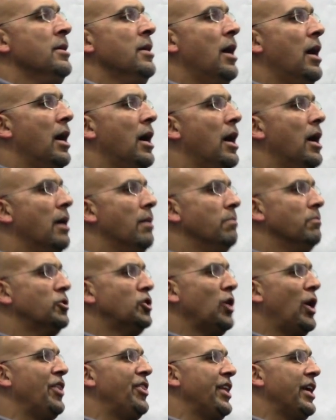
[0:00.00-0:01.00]
Um,
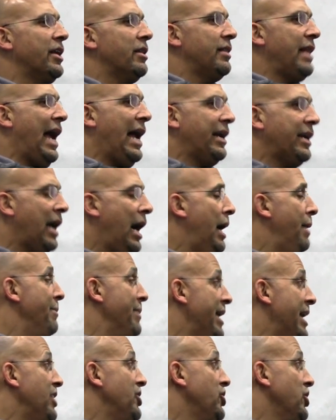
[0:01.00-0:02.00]
so I think that
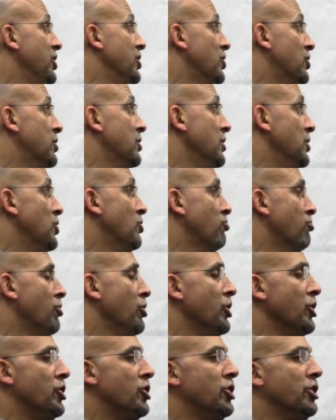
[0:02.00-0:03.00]
combination is, is
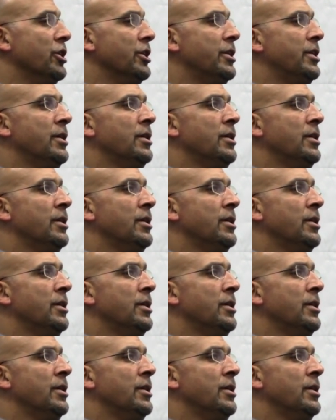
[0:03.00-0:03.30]
really good.